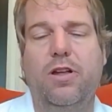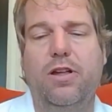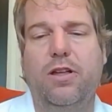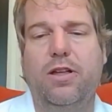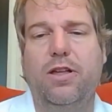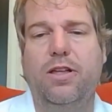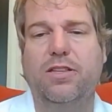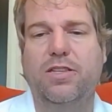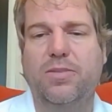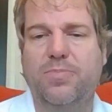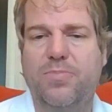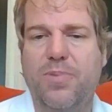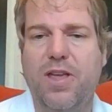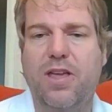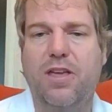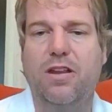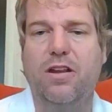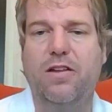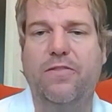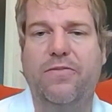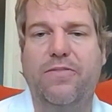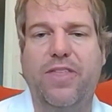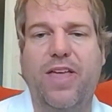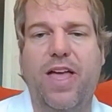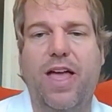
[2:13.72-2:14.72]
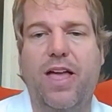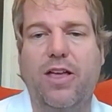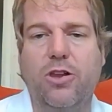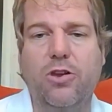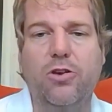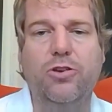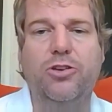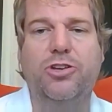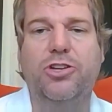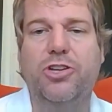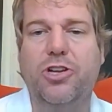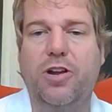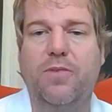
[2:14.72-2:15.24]
And speaking of that,
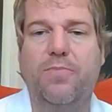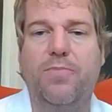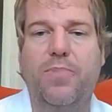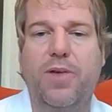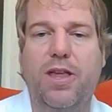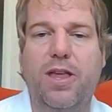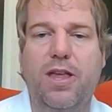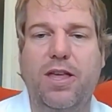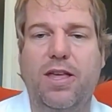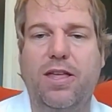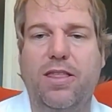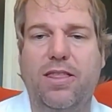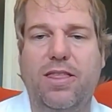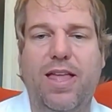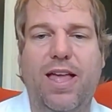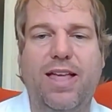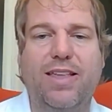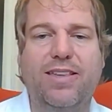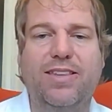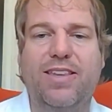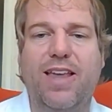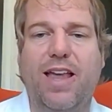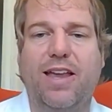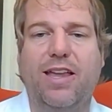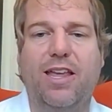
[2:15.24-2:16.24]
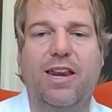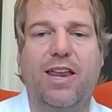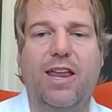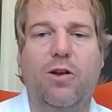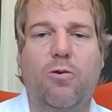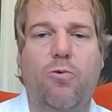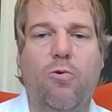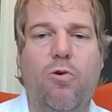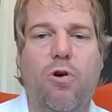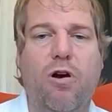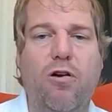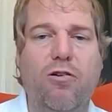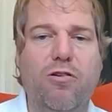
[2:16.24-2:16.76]
you should be in that second
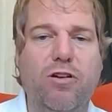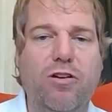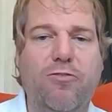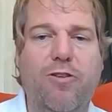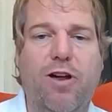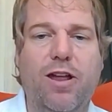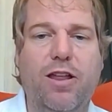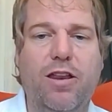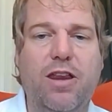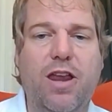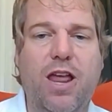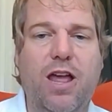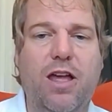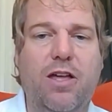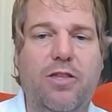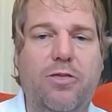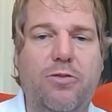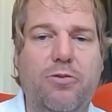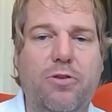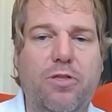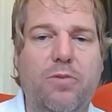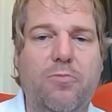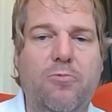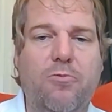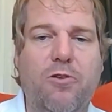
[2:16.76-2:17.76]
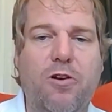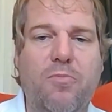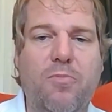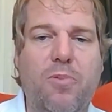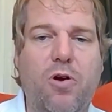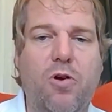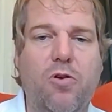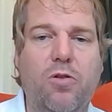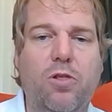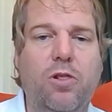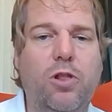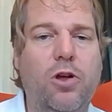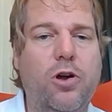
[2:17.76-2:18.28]
inquiry right now through the
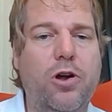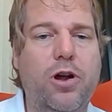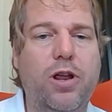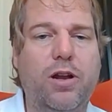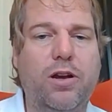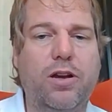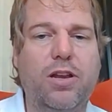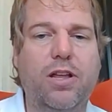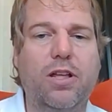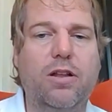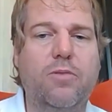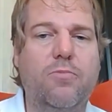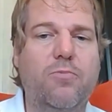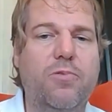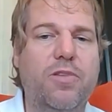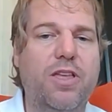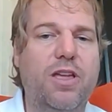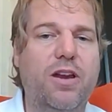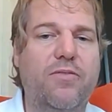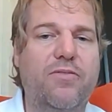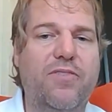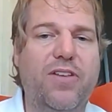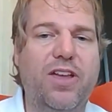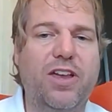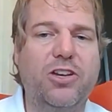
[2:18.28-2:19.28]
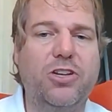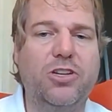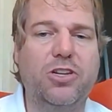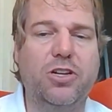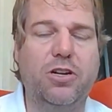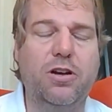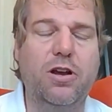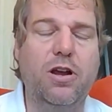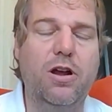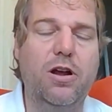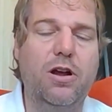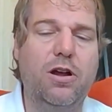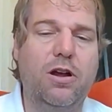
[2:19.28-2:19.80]
remote learning, dealing with innovation.
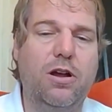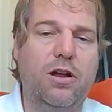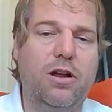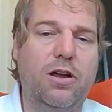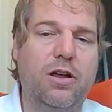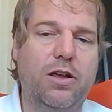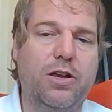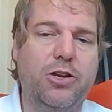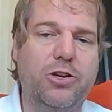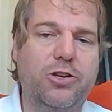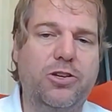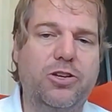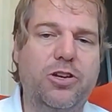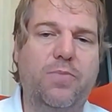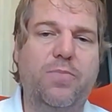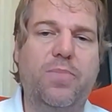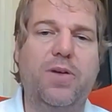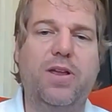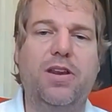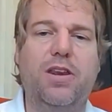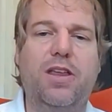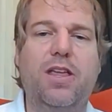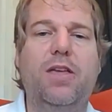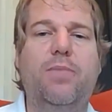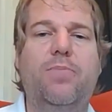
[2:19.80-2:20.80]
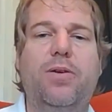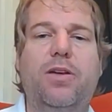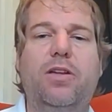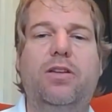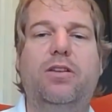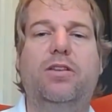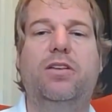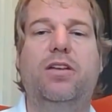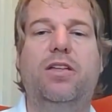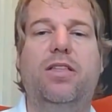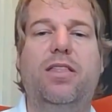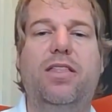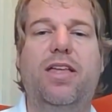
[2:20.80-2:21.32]
Uh, you should be deep
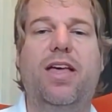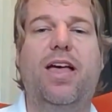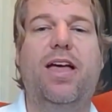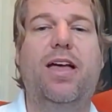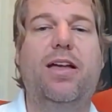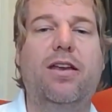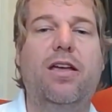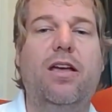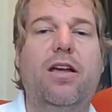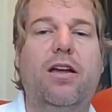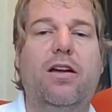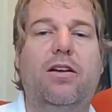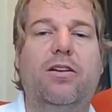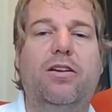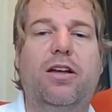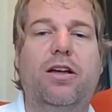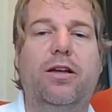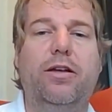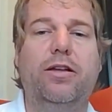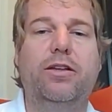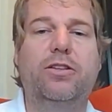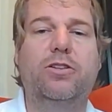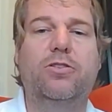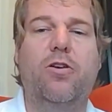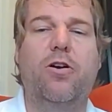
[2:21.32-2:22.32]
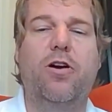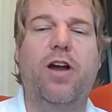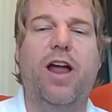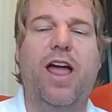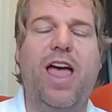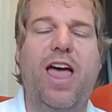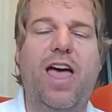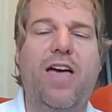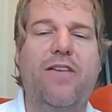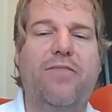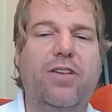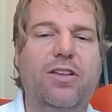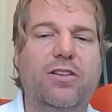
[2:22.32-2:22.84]
into that. Uh, start
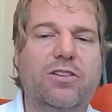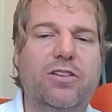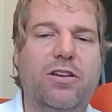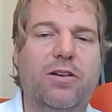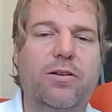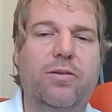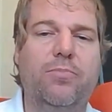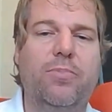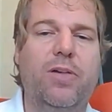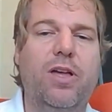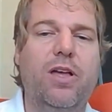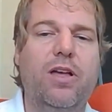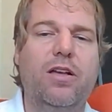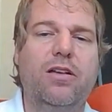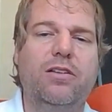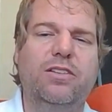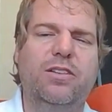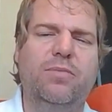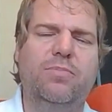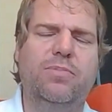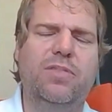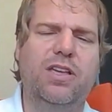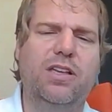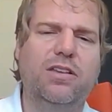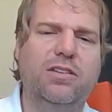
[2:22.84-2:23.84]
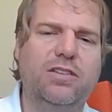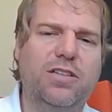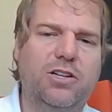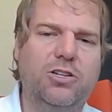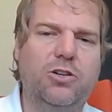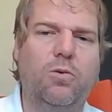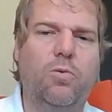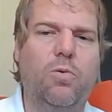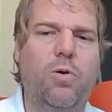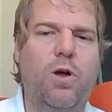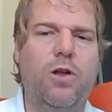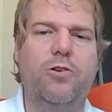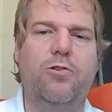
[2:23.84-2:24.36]
having some some things that
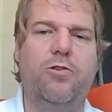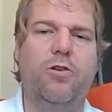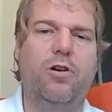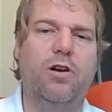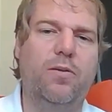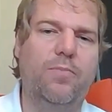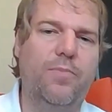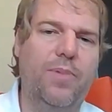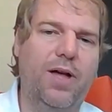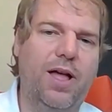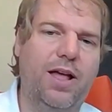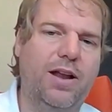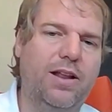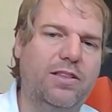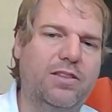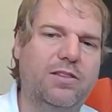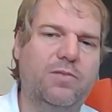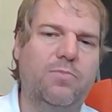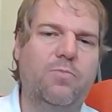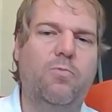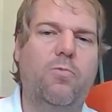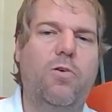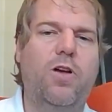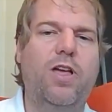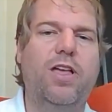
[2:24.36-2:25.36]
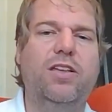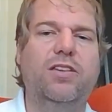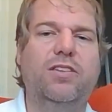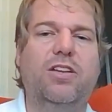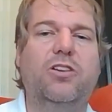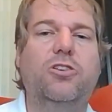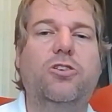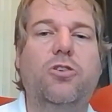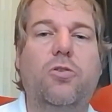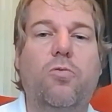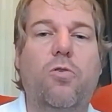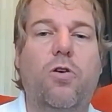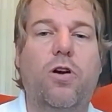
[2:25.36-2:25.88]
you're wondering about and some ways
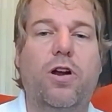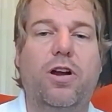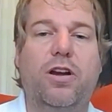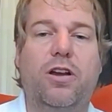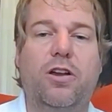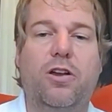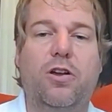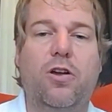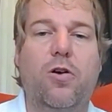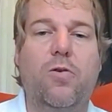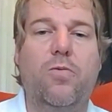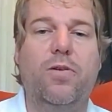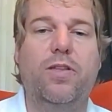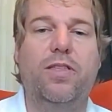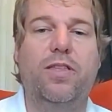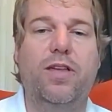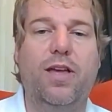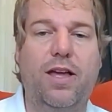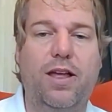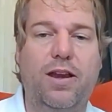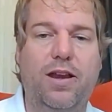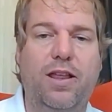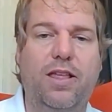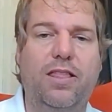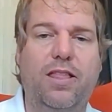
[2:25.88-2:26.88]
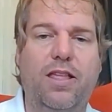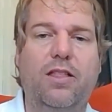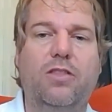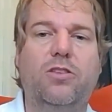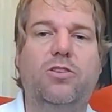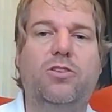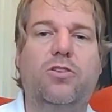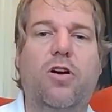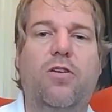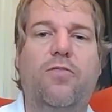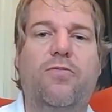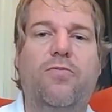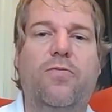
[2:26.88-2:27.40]
that you're wanting to go with that, and then
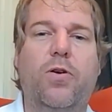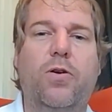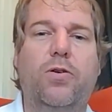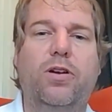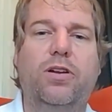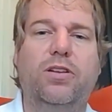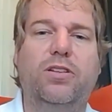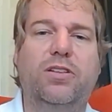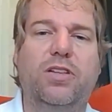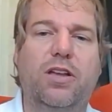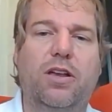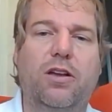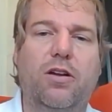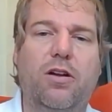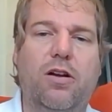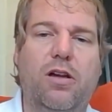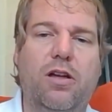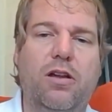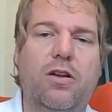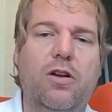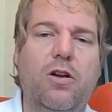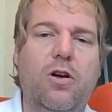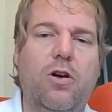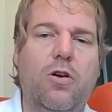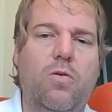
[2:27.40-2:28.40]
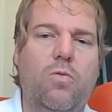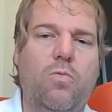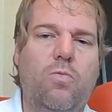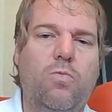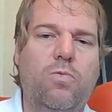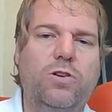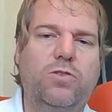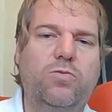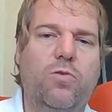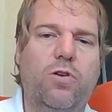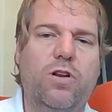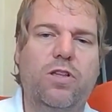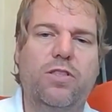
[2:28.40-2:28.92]
start focusing on
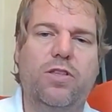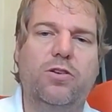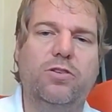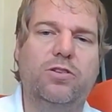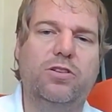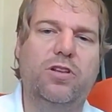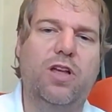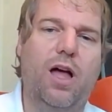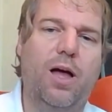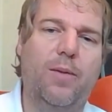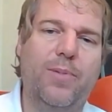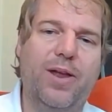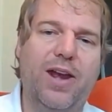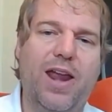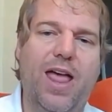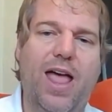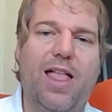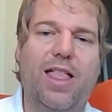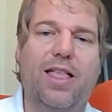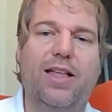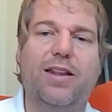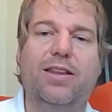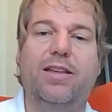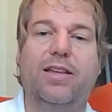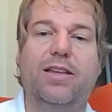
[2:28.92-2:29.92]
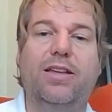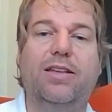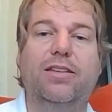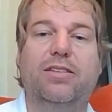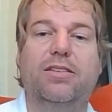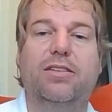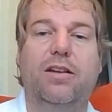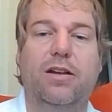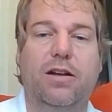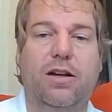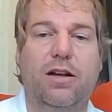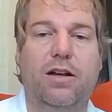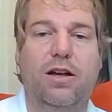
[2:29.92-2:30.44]
which one of those
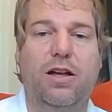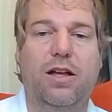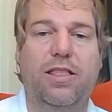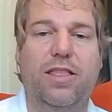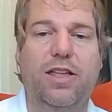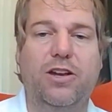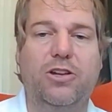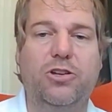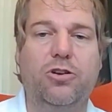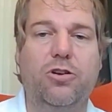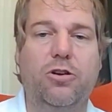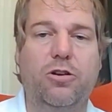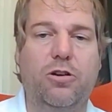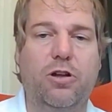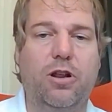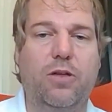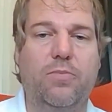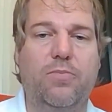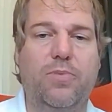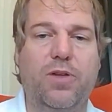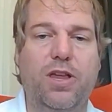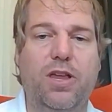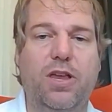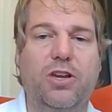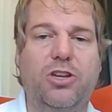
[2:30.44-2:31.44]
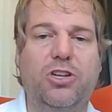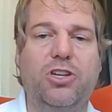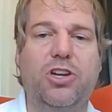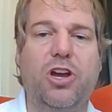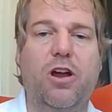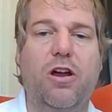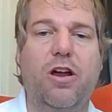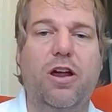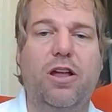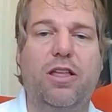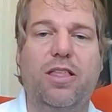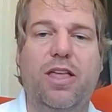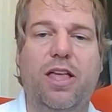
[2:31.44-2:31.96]
commonalities uh, that you're going to be
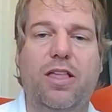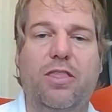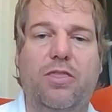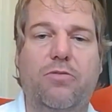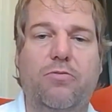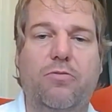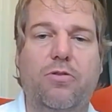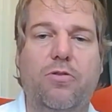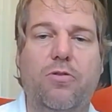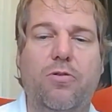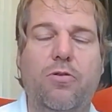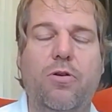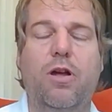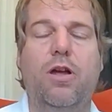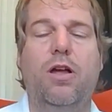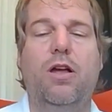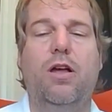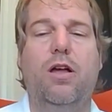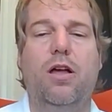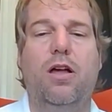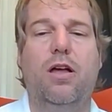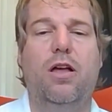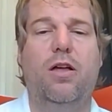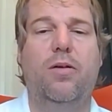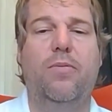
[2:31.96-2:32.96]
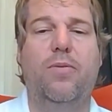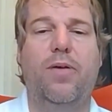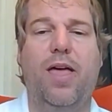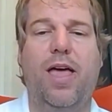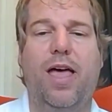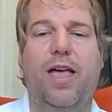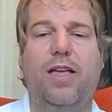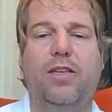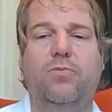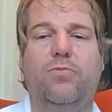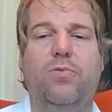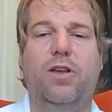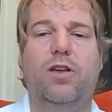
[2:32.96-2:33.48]
sharing that through um,
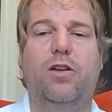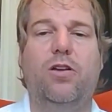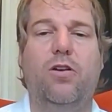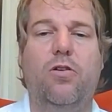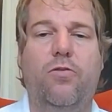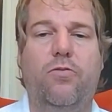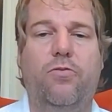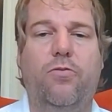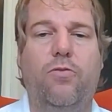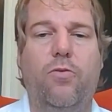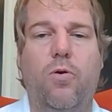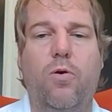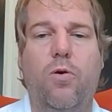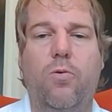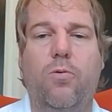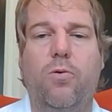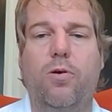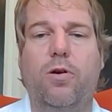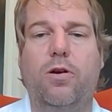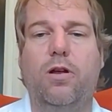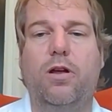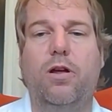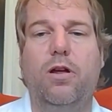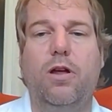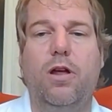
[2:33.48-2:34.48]
as we go forward.